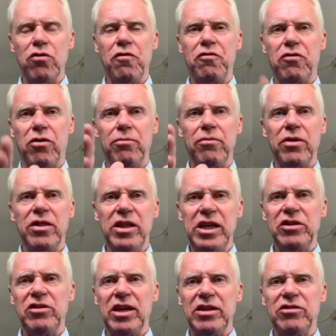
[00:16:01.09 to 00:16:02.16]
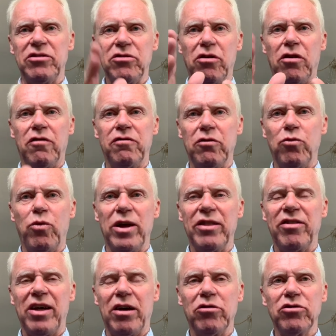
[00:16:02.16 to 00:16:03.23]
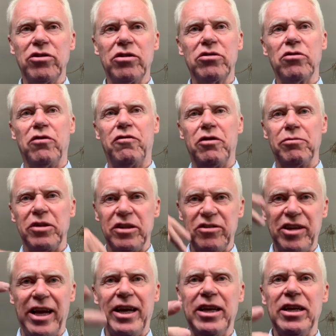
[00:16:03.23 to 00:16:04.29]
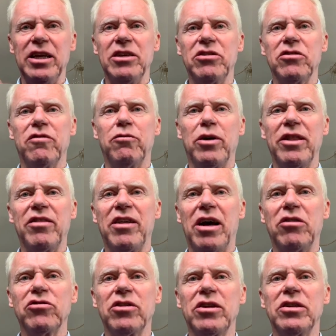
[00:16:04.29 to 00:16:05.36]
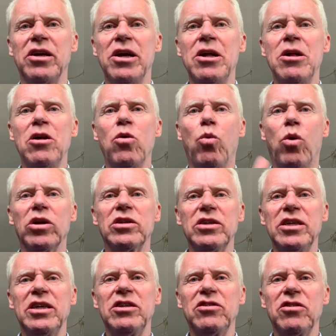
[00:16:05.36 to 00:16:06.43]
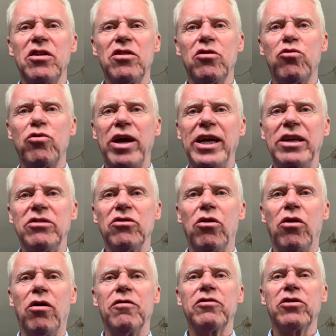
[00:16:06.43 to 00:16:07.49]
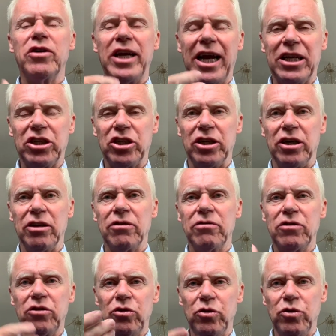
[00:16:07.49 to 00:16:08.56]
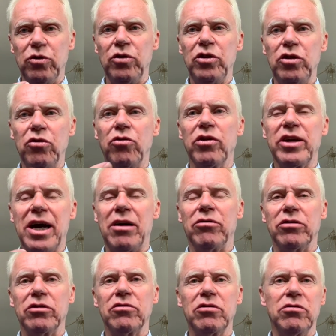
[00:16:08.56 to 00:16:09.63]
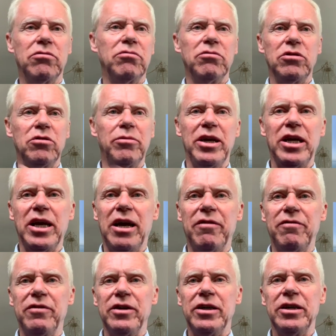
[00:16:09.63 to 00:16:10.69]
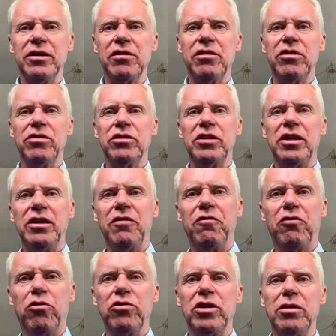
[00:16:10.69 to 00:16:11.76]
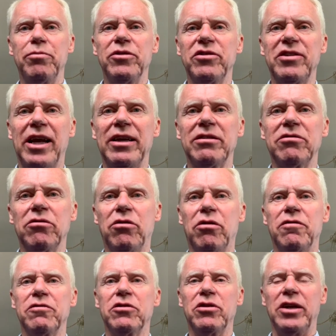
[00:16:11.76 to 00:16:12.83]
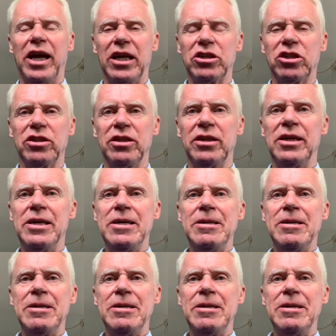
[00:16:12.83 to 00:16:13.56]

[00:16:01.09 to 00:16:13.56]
from these list of 1,000 or from the second list of 1,000, what is the rate of connection to your account. So you may have 30-40% of connection